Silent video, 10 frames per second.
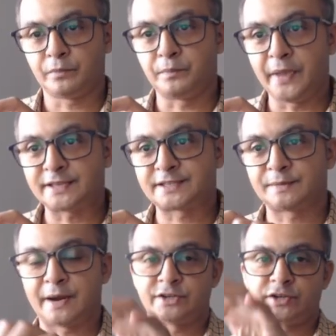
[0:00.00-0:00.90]
be
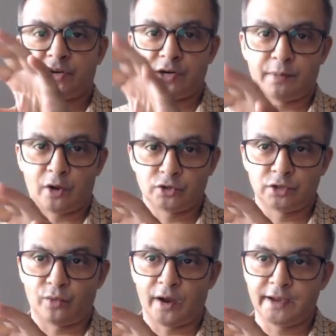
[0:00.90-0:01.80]
symmetrical about
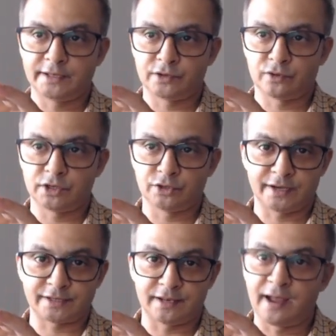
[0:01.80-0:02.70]
the y is equal to
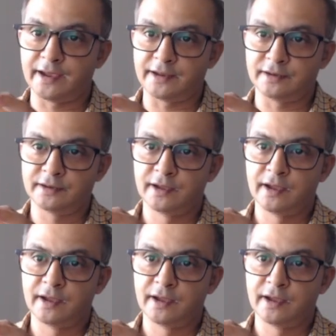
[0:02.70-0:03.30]
x line